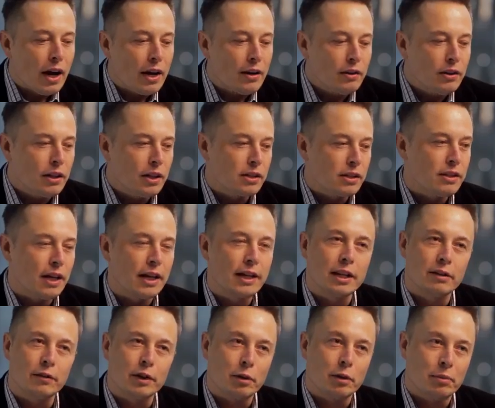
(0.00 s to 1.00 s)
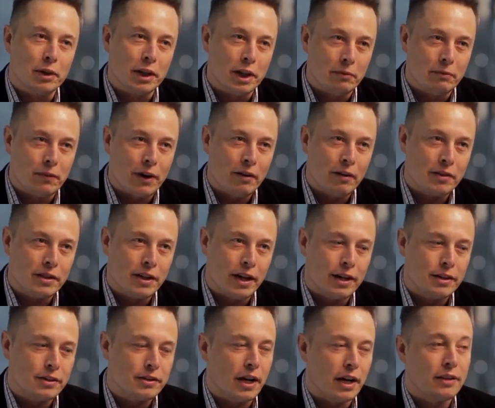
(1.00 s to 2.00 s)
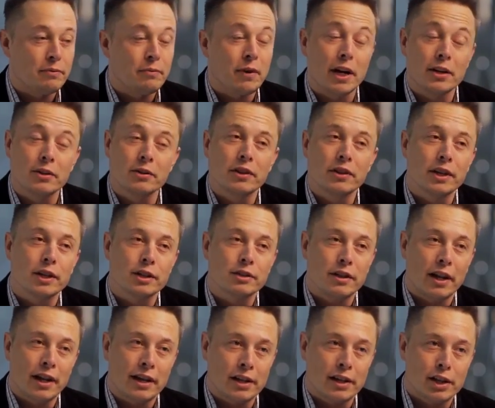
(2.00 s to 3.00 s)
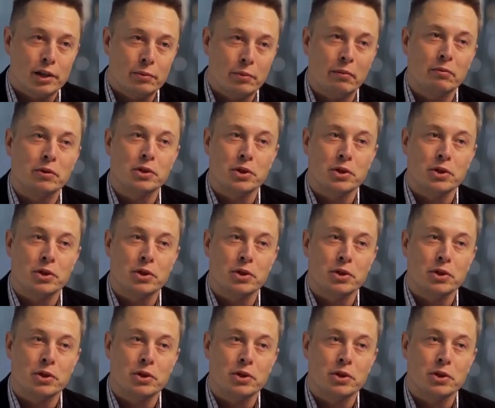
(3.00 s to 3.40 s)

I, I don't think it's likely to be completely privatized, I, but I do think it's likely to be